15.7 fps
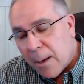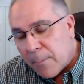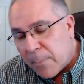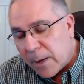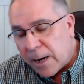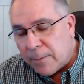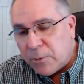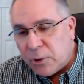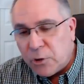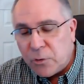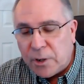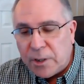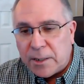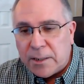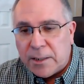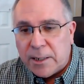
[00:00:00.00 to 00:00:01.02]
But I'm sure
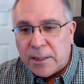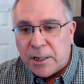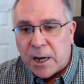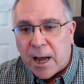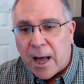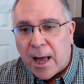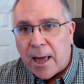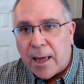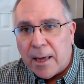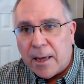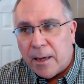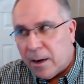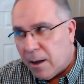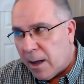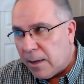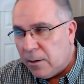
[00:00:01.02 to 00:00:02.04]
that DJI, you
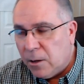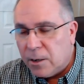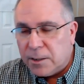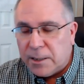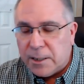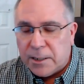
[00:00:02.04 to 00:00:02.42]
know, I looked,